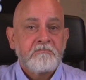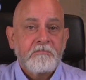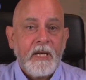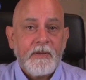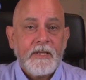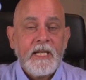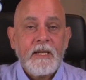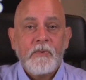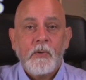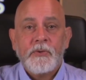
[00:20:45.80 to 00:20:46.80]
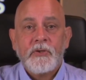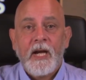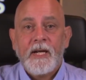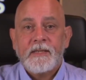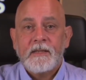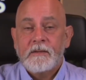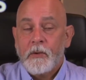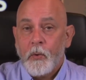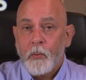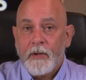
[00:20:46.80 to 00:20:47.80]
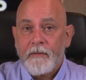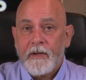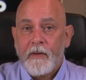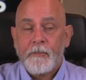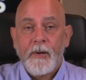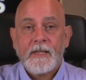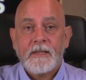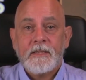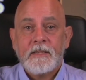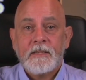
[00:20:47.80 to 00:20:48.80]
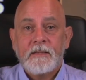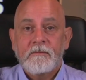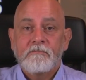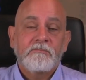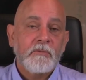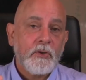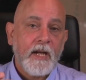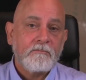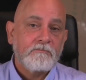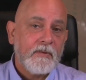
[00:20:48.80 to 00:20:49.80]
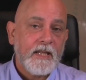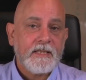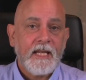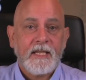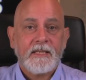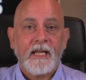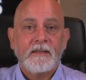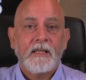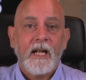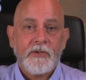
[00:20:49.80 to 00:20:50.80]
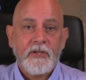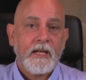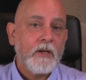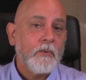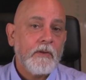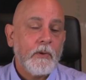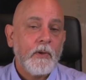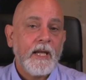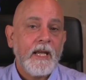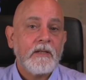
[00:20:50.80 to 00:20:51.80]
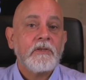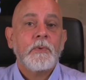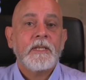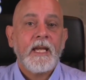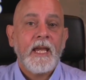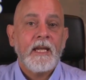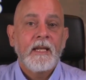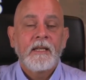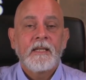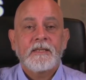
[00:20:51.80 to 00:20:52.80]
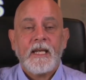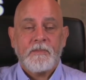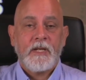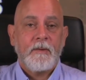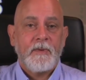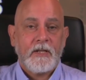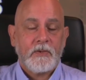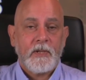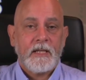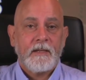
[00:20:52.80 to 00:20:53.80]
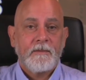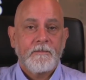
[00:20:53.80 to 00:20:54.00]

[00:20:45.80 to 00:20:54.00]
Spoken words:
Maybe the team roles charter or one of the other practices? Great, let's test that. I'll check in with you again, shall we say, same time next week.